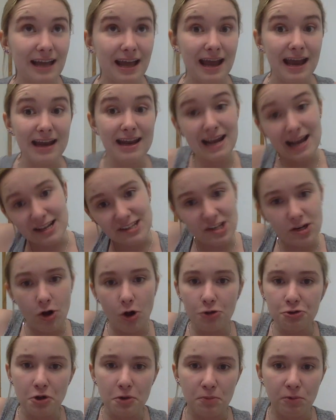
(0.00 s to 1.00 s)
And he has an
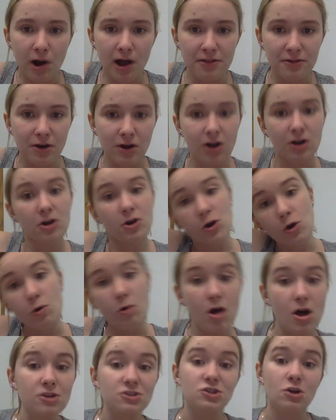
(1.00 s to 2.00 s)
older brother
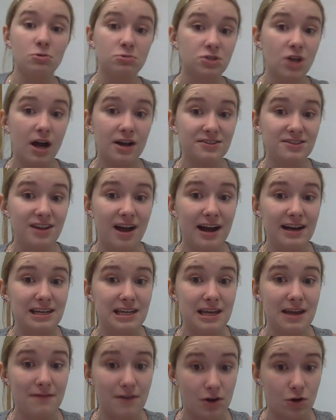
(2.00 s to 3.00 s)
who also does
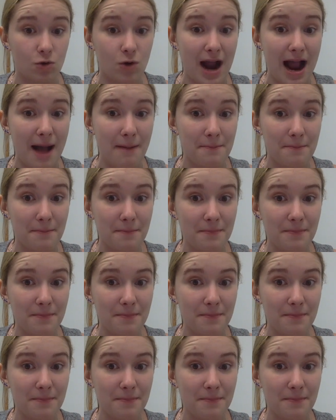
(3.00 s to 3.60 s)
not give a crap.